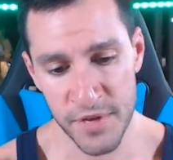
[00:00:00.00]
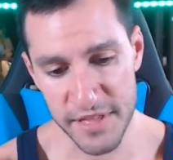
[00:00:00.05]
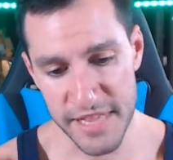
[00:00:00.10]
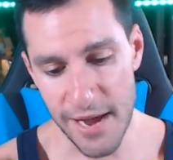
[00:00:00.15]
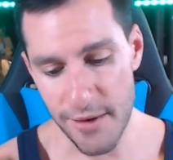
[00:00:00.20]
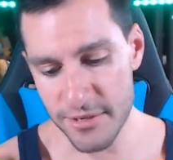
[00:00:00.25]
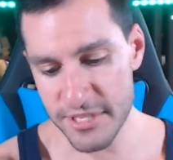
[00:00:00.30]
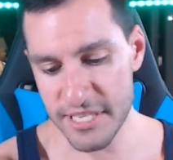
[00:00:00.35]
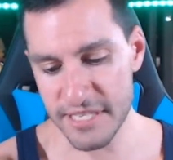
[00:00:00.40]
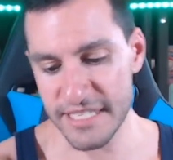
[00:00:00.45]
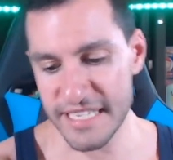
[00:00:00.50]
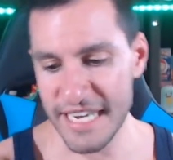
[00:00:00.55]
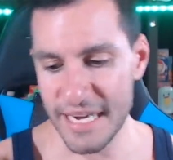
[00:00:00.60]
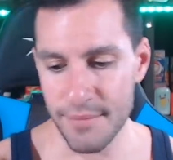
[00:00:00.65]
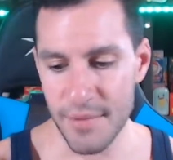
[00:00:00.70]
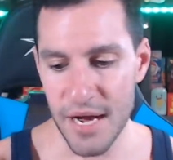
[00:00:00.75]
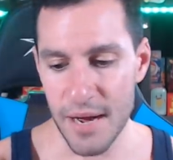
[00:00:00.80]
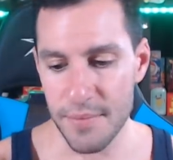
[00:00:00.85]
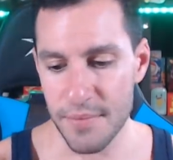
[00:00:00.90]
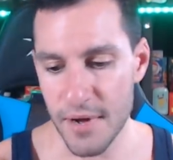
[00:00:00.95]
That was a
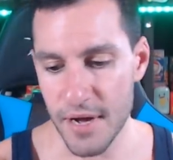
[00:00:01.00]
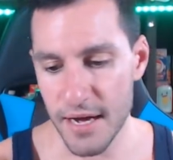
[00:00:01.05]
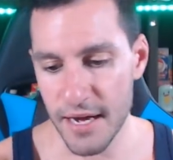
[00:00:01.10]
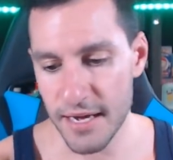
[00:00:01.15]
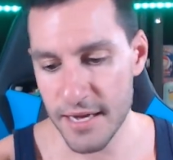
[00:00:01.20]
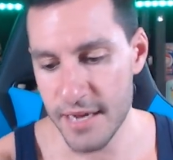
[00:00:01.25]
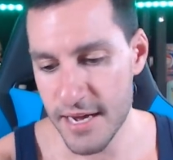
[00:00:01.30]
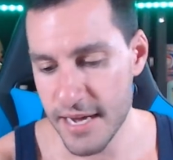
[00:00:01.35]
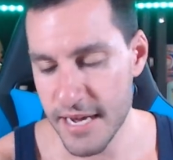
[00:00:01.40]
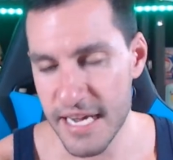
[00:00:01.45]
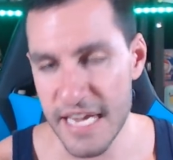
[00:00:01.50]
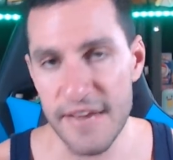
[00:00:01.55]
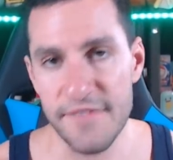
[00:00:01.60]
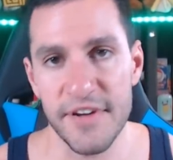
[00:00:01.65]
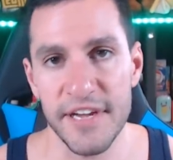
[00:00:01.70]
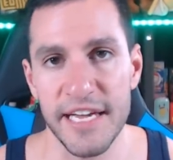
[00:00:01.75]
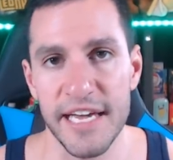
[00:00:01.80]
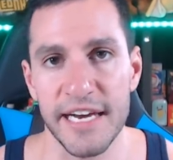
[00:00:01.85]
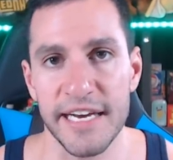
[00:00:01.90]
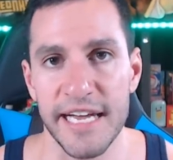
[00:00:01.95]
team up. Uh,
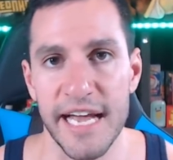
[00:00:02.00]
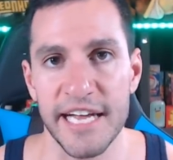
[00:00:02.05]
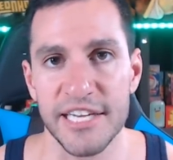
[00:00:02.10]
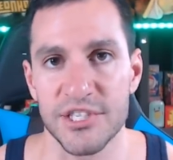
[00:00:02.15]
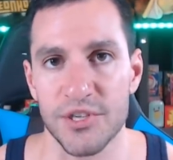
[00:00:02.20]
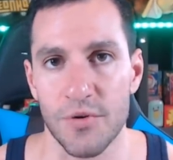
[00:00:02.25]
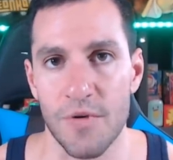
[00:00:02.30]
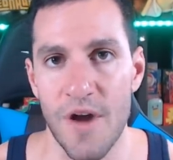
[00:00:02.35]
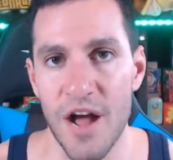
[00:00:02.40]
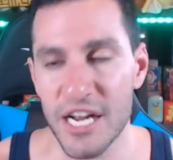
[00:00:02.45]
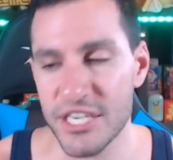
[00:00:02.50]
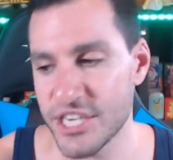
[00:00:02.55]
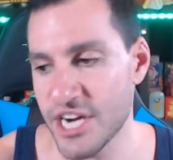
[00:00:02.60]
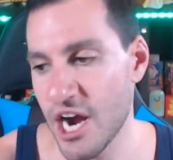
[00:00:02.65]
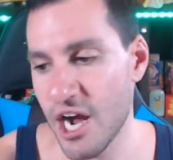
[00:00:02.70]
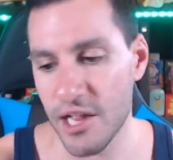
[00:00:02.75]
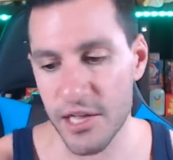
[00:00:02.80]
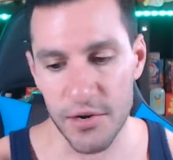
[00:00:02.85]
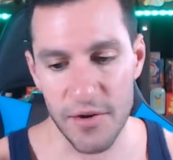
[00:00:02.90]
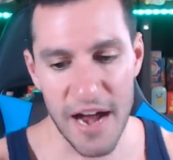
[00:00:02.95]
even getting a Jirachi
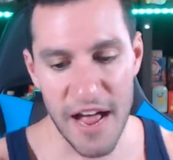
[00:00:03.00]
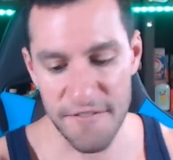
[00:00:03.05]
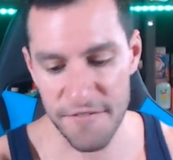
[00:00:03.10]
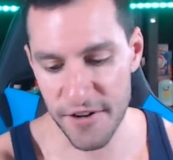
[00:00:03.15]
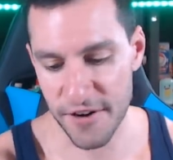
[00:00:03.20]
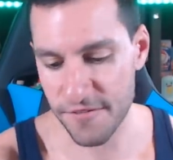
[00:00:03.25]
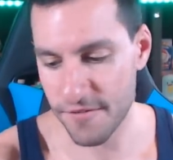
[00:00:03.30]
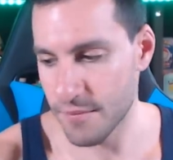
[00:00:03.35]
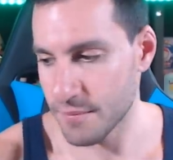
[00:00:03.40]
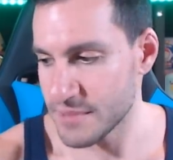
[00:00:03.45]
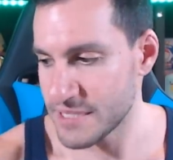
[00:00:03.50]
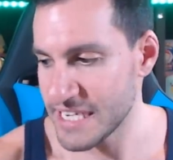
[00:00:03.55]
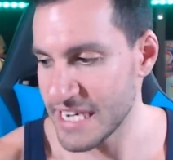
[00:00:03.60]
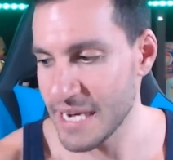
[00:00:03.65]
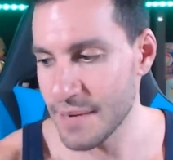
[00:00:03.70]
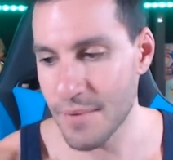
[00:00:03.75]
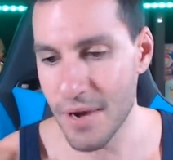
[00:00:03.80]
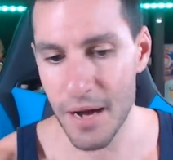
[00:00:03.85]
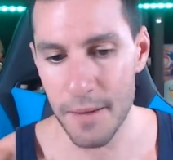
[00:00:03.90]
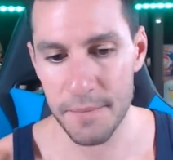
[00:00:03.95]
holographic from
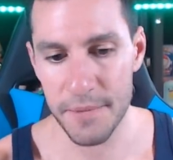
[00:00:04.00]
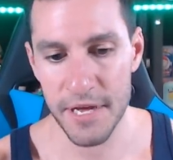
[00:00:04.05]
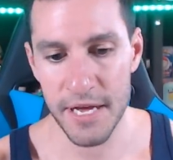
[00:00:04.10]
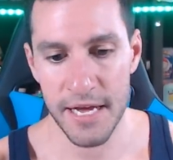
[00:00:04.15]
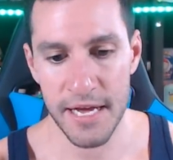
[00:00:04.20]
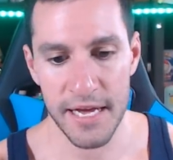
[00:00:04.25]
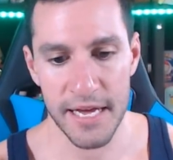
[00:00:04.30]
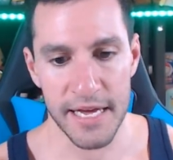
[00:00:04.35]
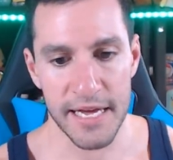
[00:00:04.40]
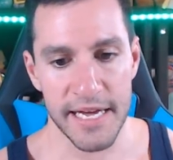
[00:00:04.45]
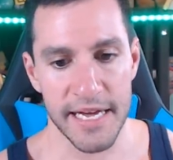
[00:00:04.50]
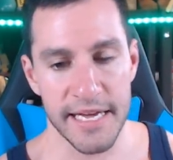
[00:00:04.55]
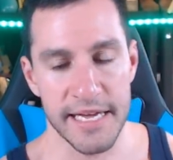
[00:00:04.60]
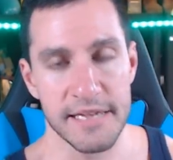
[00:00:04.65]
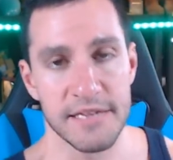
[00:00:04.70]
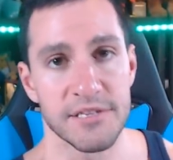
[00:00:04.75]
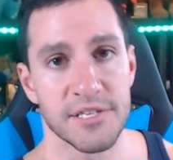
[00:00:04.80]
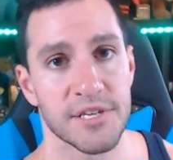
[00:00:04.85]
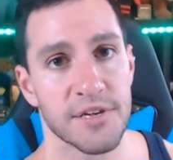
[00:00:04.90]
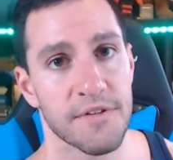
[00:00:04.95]
team up
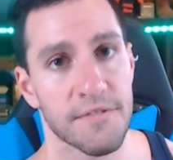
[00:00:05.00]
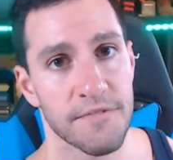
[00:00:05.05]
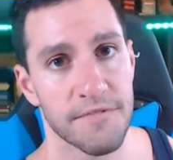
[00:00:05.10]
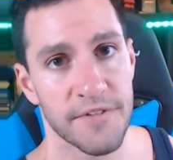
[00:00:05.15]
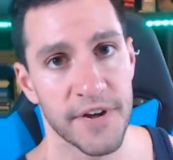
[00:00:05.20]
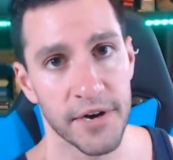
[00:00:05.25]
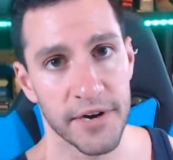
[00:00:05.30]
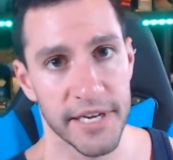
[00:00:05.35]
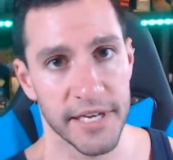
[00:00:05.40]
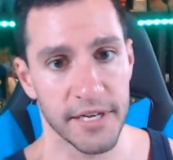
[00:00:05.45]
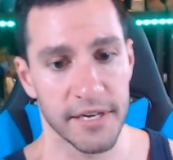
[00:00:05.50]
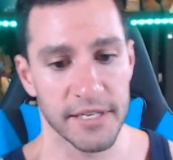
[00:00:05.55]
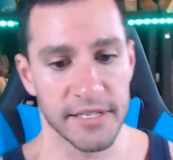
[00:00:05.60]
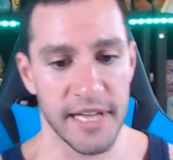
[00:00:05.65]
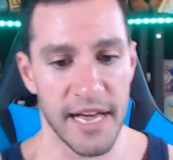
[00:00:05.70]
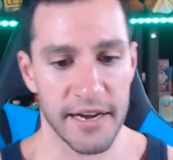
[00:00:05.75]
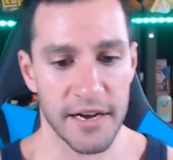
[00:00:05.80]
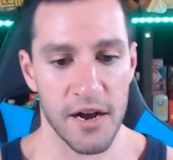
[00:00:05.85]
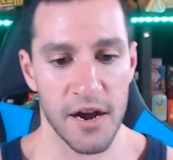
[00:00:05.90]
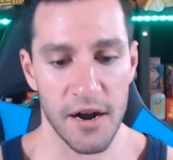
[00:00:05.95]
is very good.
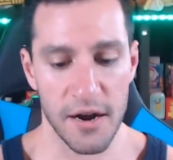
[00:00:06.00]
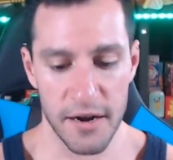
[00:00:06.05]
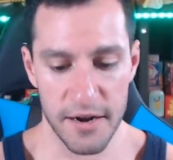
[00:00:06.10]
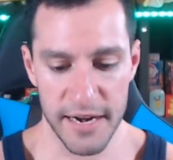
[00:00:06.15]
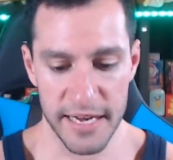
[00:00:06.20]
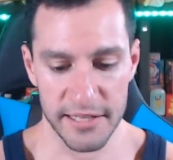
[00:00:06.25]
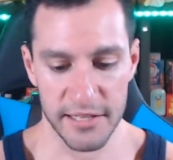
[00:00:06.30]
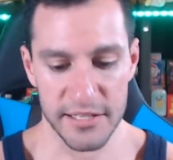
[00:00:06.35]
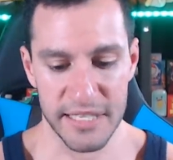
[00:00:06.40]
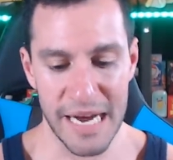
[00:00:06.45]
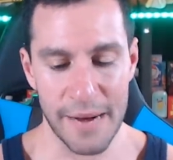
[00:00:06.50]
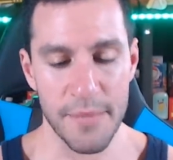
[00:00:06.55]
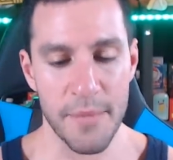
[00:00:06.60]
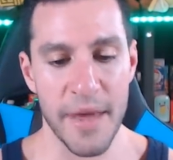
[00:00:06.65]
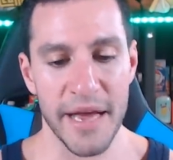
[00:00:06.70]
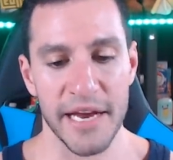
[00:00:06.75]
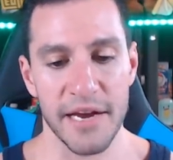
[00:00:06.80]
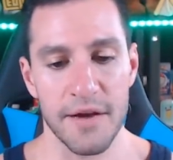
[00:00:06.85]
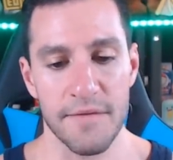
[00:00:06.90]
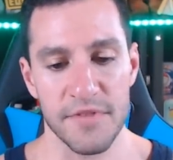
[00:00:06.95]
That card at the time of
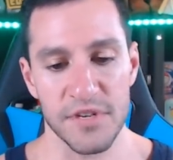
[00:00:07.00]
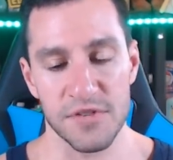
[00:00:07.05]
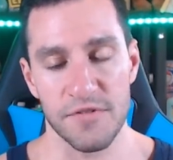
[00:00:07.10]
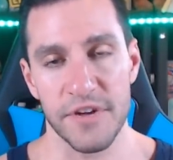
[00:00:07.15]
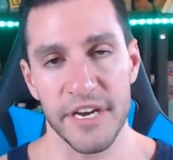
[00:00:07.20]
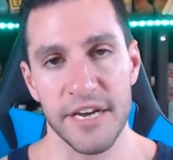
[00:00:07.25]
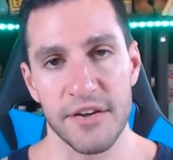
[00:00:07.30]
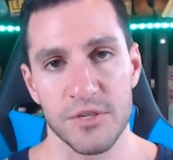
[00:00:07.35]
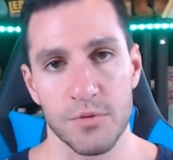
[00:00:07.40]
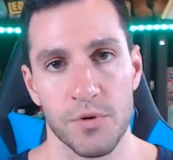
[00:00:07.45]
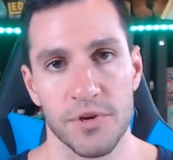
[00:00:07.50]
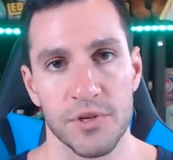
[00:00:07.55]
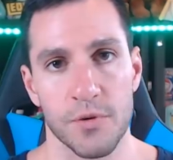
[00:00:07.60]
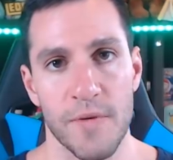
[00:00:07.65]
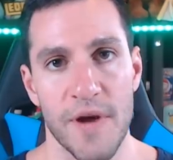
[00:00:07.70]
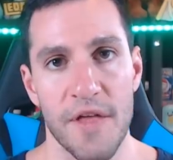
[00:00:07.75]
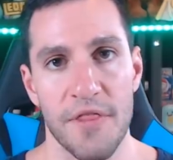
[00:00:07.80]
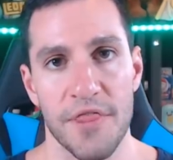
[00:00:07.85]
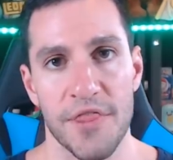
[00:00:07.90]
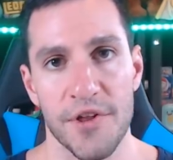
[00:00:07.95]
making of this video is worth
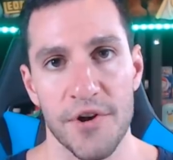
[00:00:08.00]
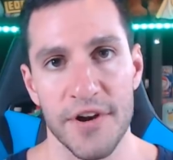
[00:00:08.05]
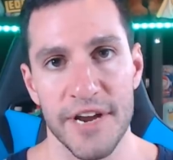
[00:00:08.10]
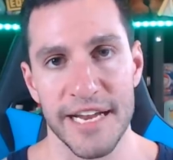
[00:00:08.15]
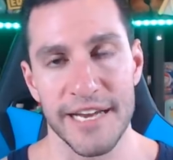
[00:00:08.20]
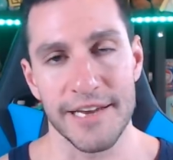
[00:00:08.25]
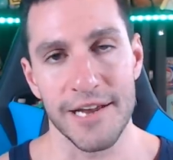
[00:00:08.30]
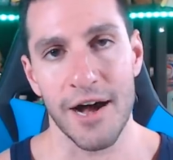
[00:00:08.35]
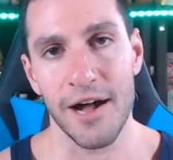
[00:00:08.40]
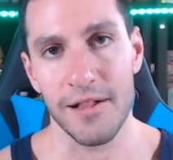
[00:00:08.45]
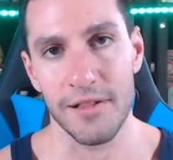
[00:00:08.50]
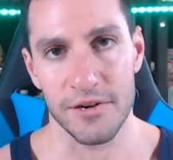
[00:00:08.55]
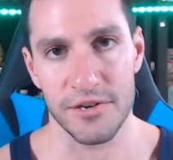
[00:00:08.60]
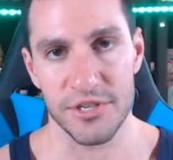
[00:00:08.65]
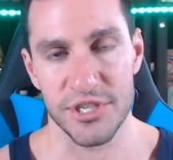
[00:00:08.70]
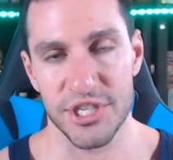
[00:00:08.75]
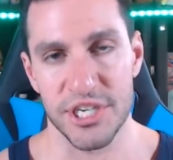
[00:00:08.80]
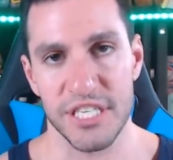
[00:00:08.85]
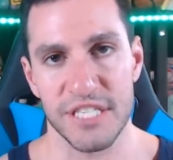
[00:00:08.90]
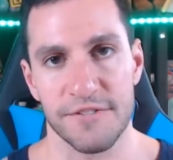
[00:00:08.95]
around
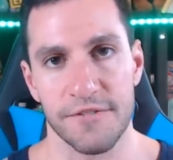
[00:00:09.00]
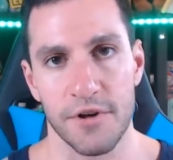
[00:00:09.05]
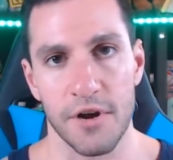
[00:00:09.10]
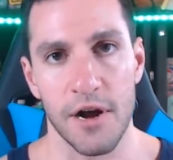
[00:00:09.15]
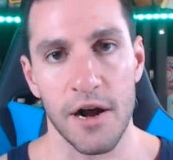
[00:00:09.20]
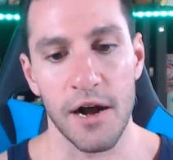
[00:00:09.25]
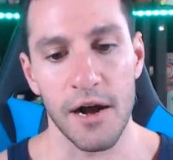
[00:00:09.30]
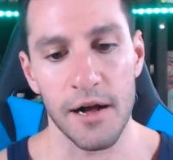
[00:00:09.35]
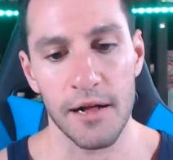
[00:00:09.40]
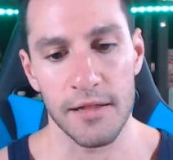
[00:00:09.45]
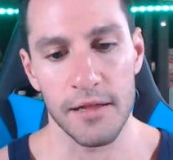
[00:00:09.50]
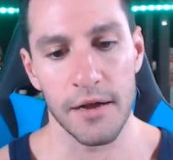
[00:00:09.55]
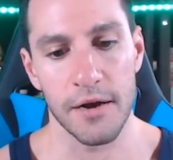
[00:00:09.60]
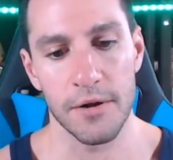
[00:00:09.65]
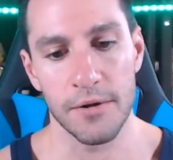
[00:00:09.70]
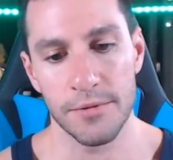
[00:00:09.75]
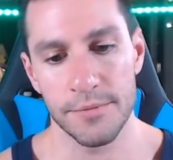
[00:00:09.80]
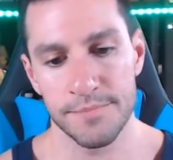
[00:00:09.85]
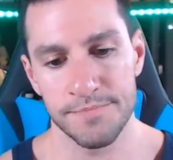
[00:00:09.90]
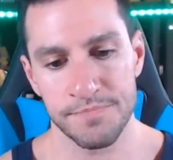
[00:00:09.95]
$30 just for a holo